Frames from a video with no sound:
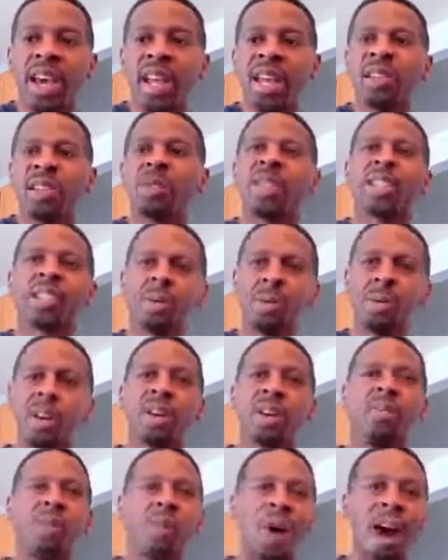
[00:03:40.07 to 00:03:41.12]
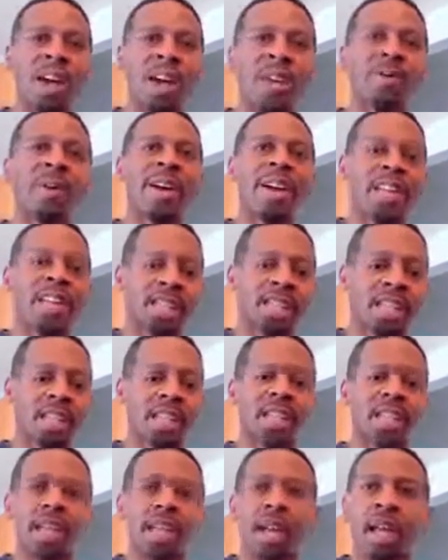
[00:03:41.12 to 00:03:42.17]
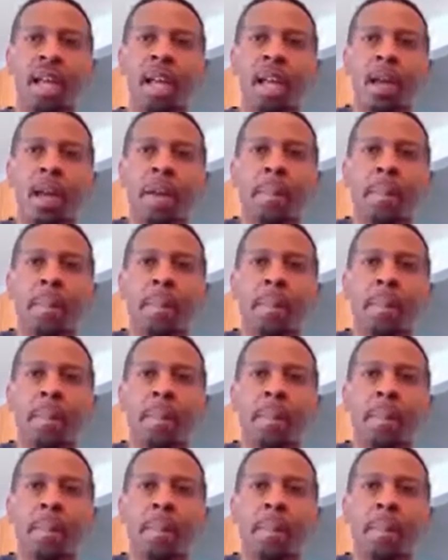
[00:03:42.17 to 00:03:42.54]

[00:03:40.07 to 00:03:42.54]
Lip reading: And I know that's a big, wide range. I get that.